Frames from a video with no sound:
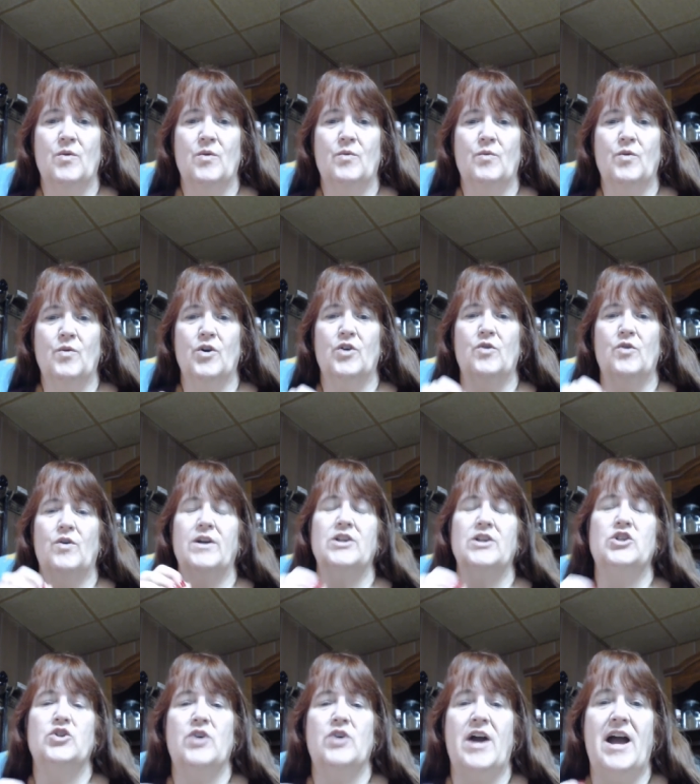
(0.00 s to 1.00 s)
We're going
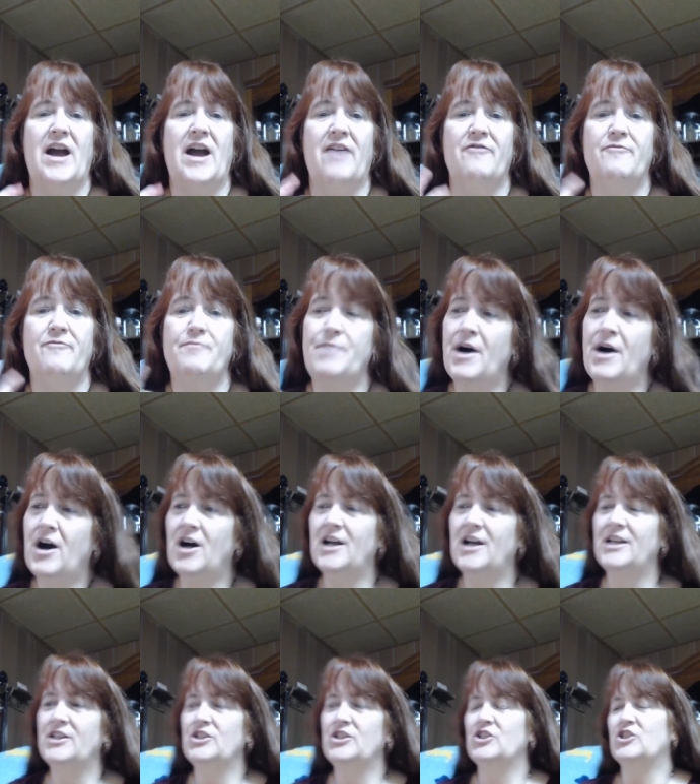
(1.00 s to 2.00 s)
to have
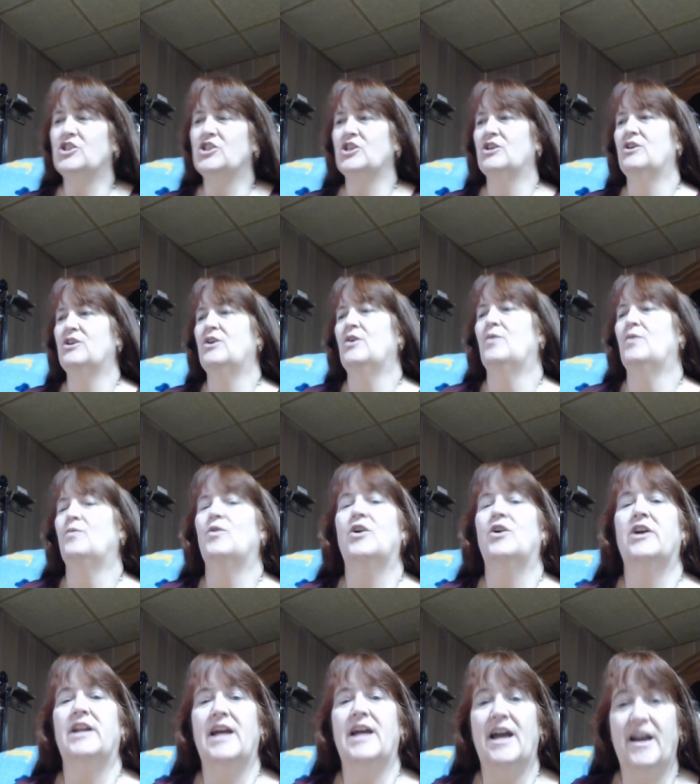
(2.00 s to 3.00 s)
punch. We're
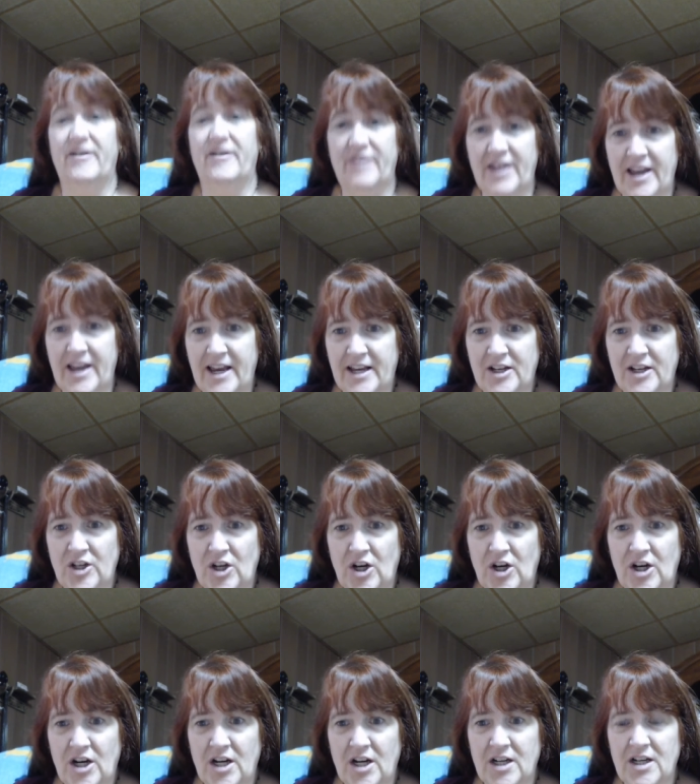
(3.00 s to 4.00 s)
going to have
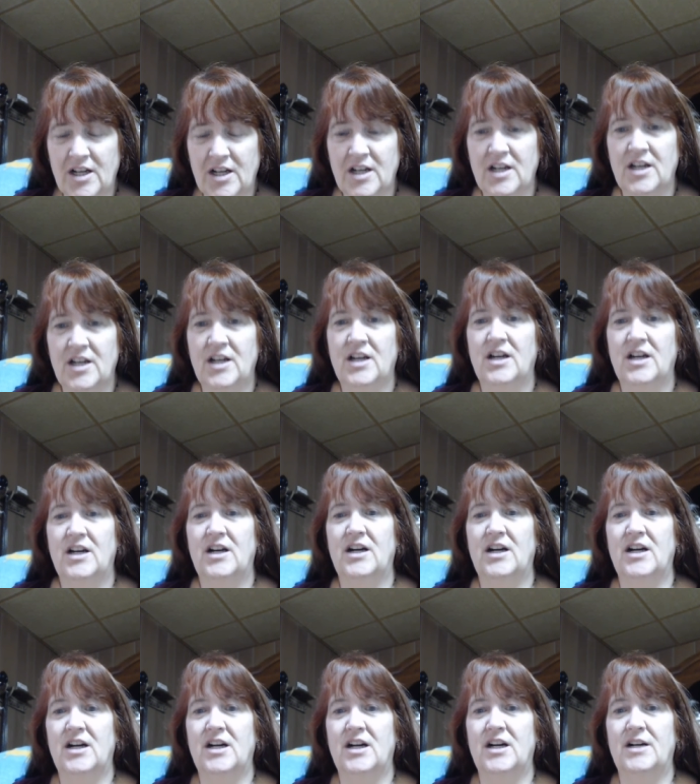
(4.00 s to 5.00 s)
eggnog.
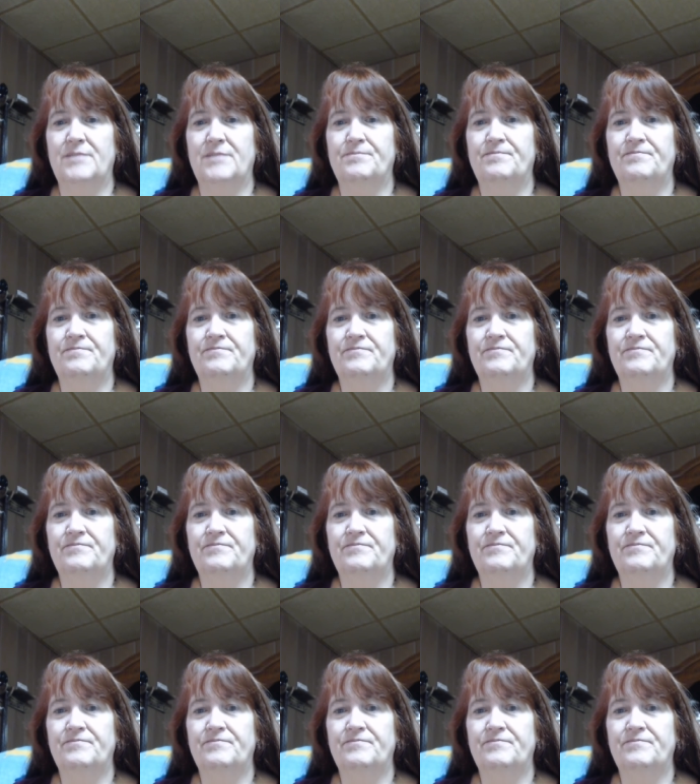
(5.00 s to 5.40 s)
Um,